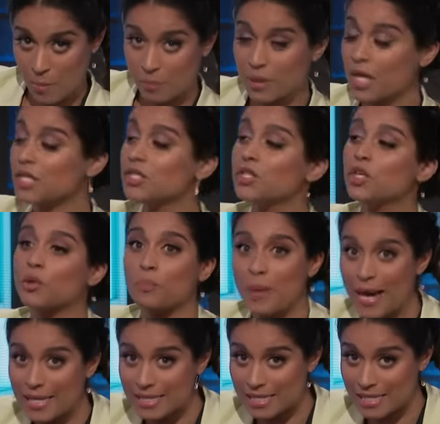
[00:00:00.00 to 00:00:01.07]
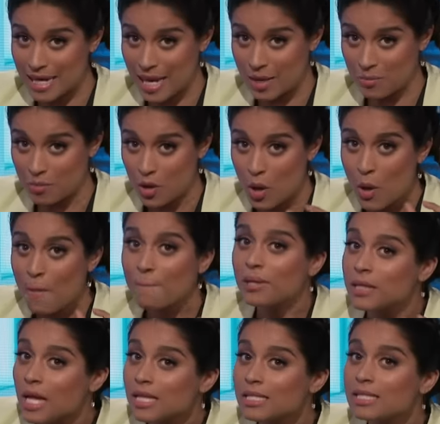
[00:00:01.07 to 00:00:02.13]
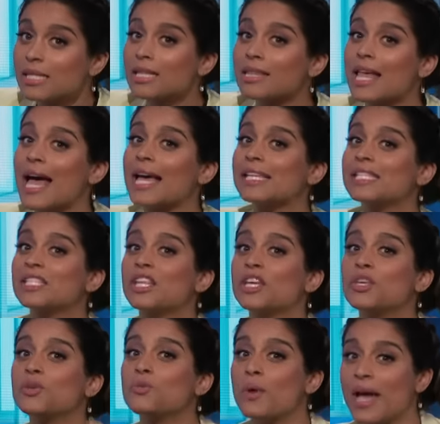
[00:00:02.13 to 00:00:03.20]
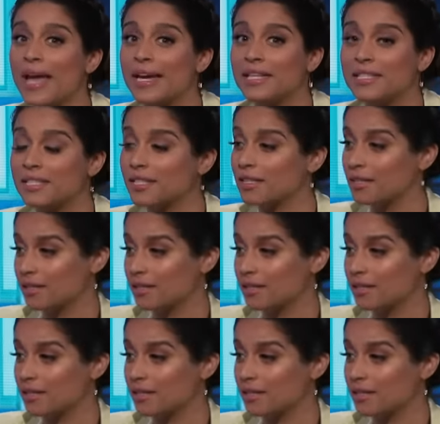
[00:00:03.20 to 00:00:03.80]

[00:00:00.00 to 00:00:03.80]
plus your pet's name, plus the last thing you ate.